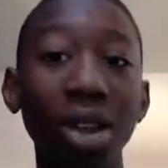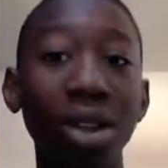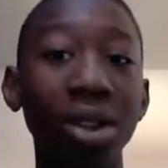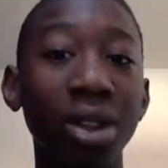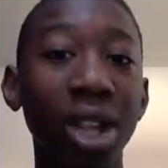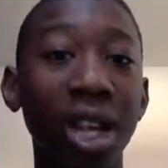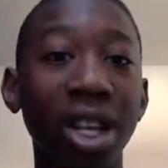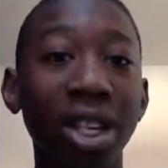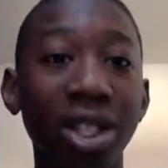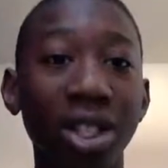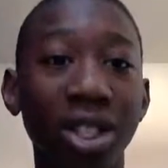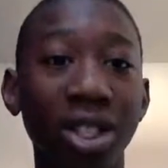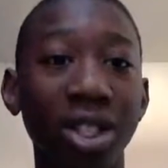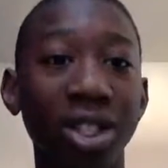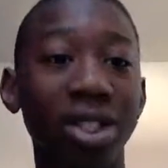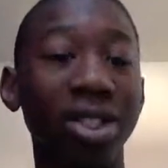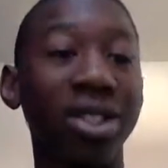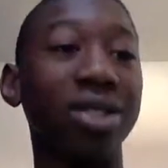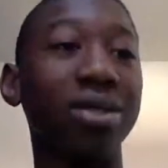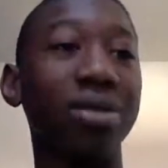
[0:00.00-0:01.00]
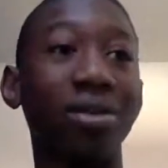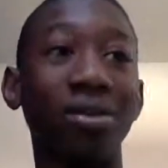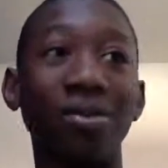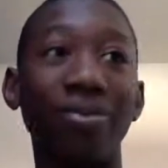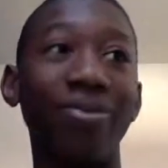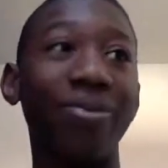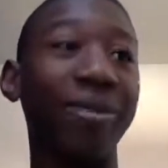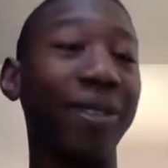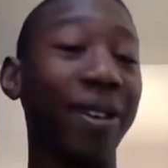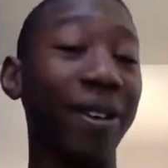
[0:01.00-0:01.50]
that is
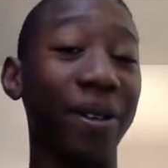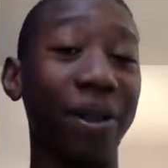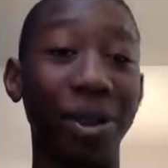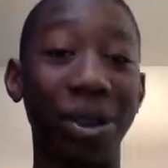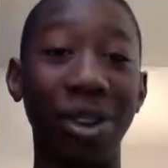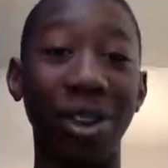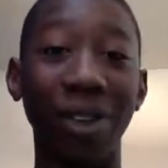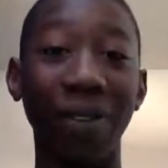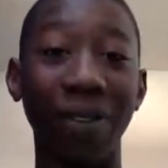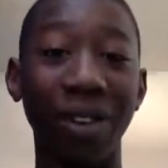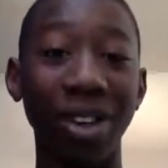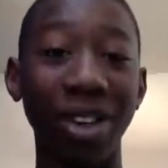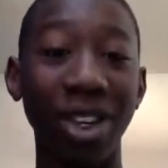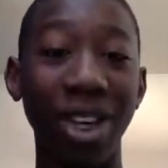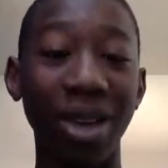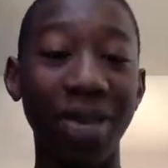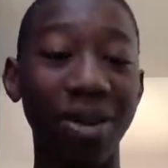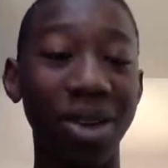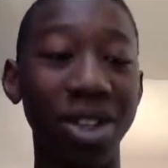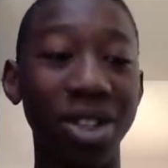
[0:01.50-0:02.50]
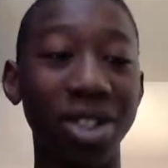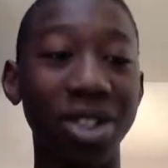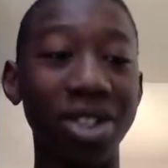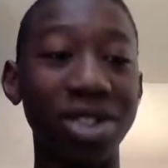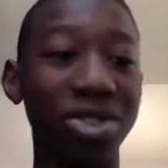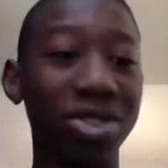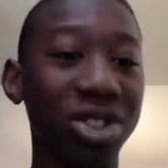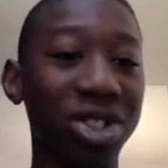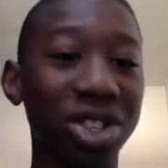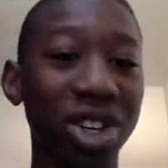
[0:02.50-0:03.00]
a really fun game because
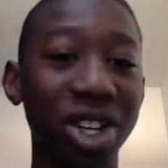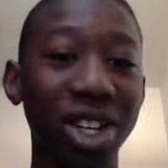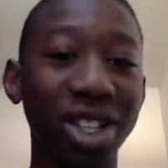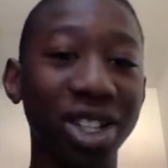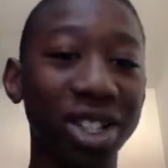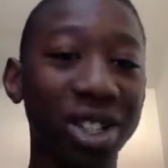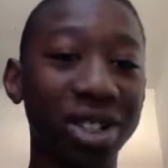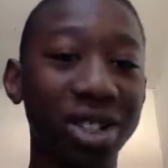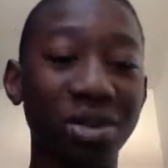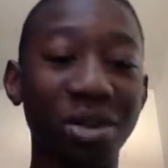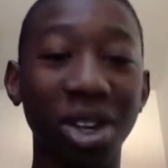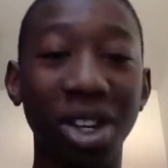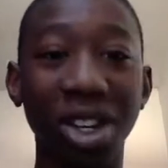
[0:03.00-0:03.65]
you're trying to be a